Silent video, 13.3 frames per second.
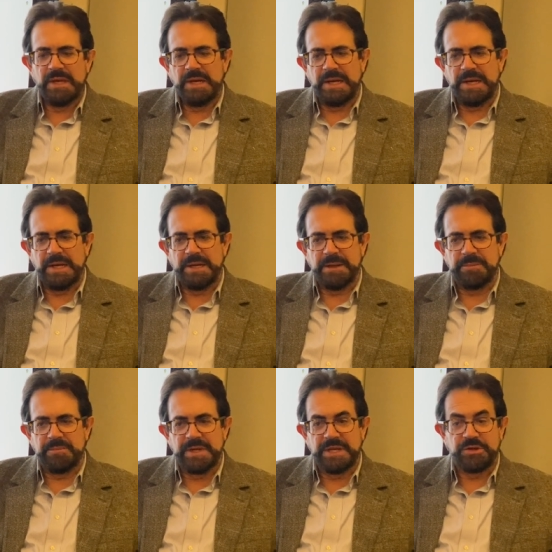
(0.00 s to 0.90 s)
um,
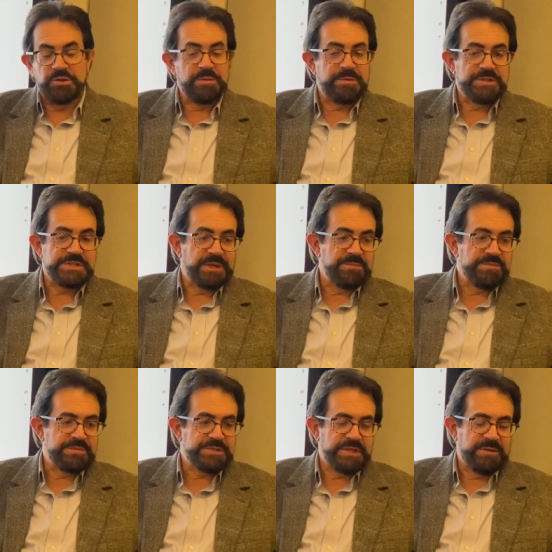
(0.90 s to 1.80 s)
and it could have been
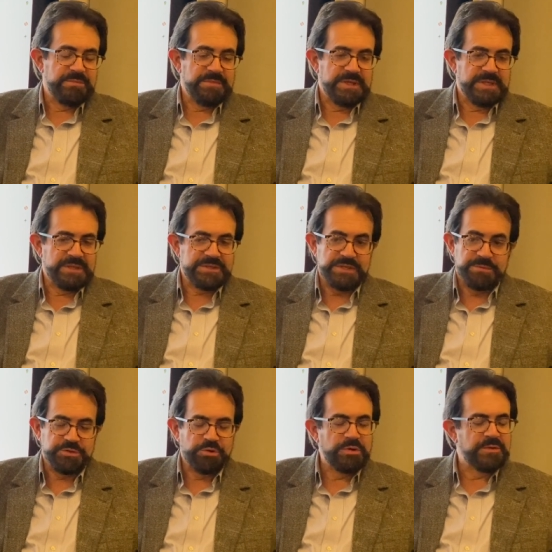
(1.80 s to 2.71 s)
some some uh, some
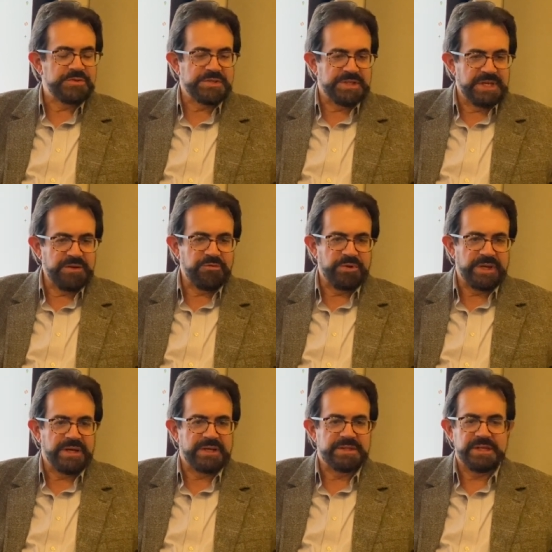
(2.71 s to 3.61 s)
sort of slave we
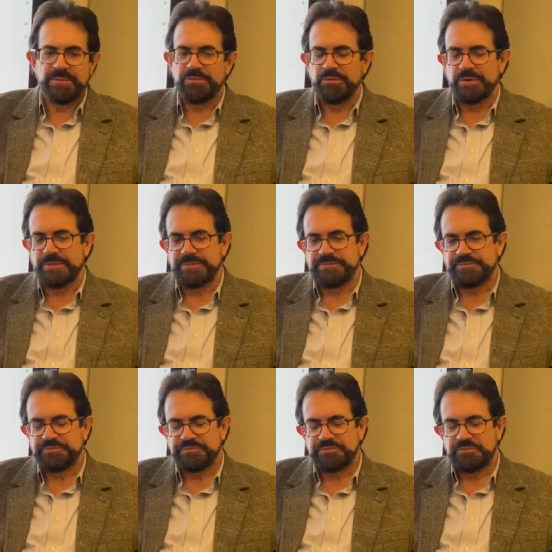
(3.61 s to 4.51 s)
had at that point.
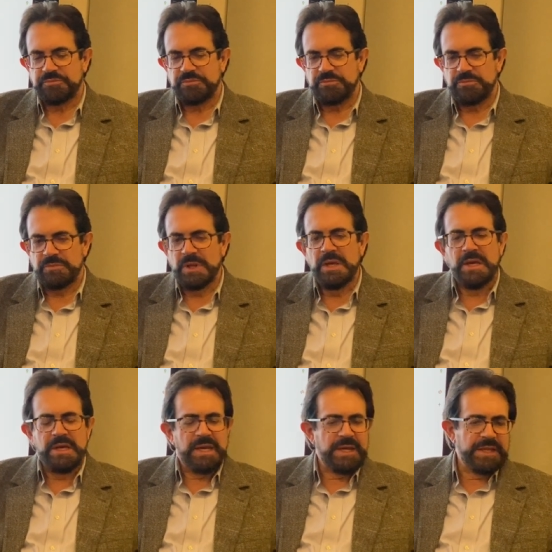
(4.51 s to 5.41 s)

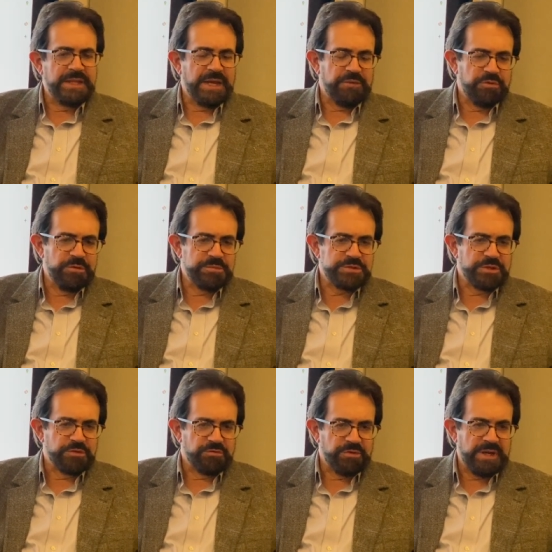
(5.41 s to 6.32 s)
And in that room to
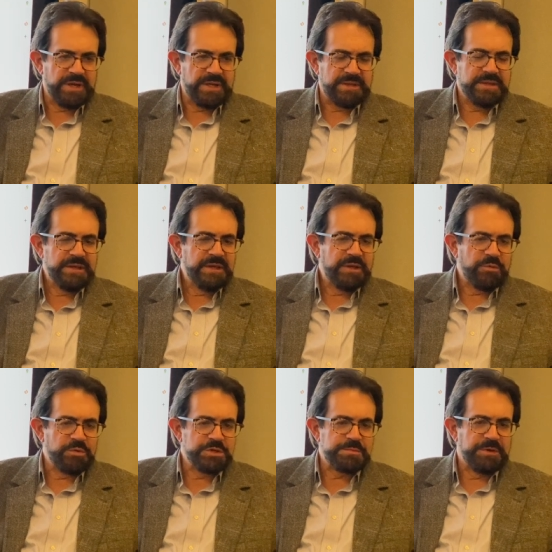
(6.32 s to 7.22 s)
the right
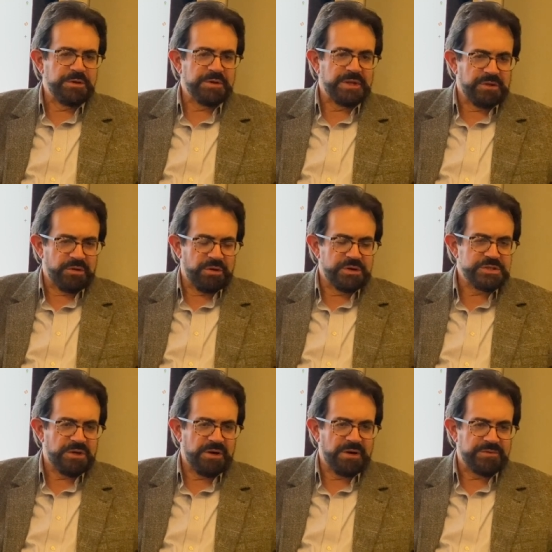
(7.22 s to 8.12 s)
was built a large
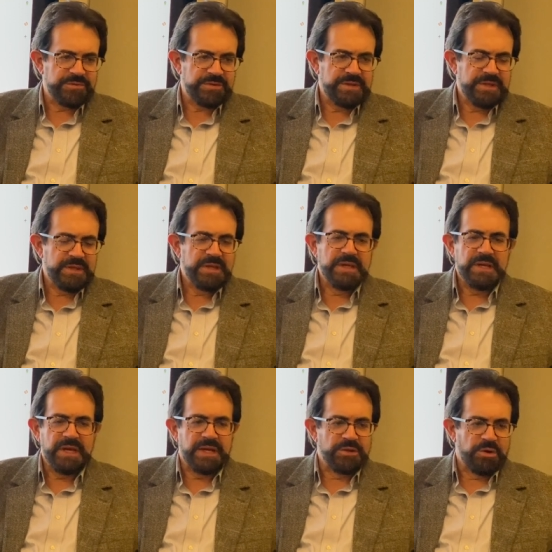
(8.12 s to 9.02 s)
hearth,
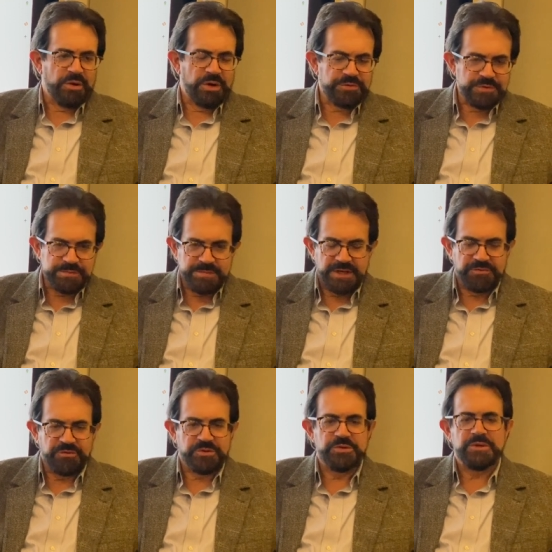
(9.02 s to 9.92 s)
and the hearth was made
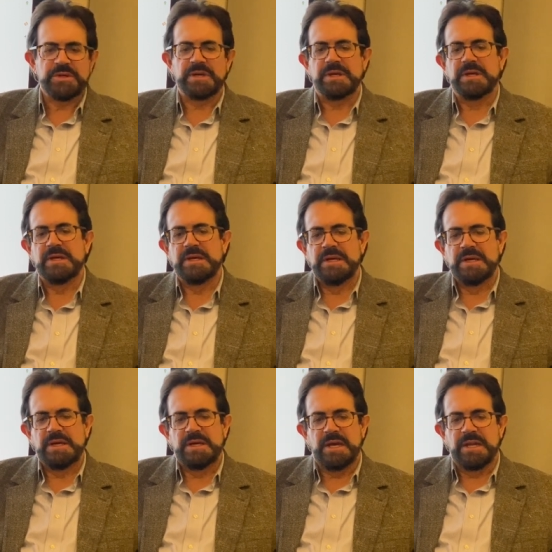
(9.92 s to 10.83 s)
for cooking.
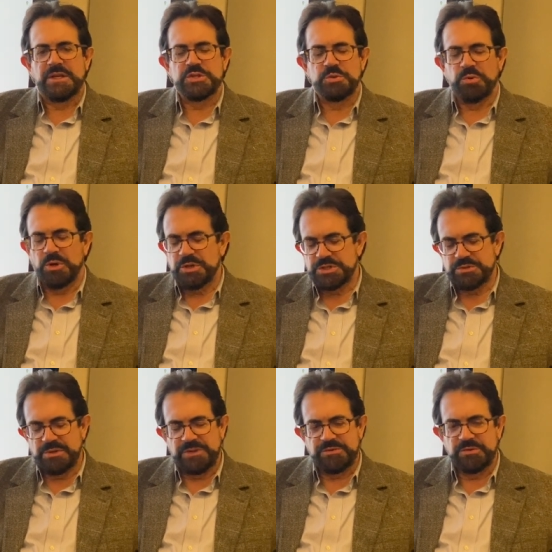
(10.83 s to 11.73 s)
And as you walk
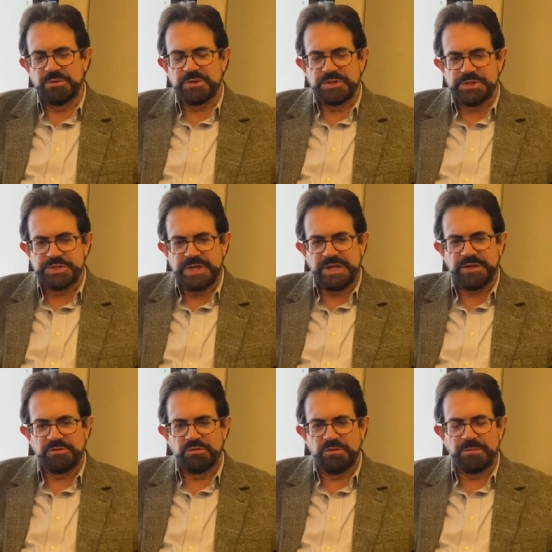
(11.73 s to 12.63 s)
straight through to the
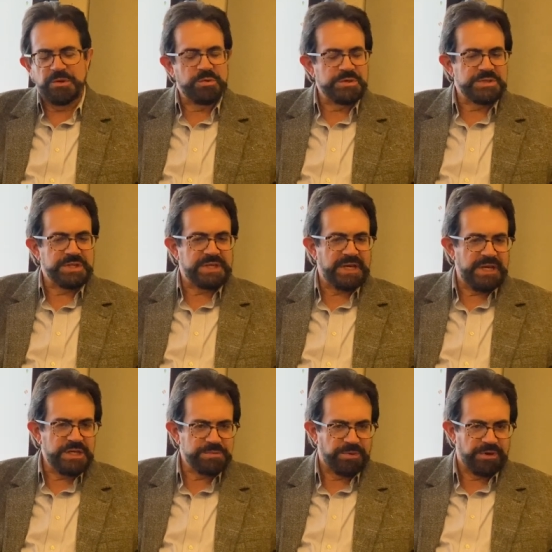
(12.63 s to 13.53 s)
second room, it was the
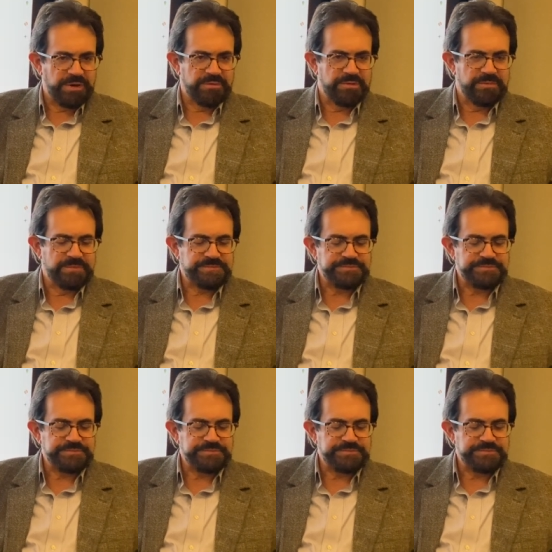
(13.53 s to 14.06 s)
cage bar room.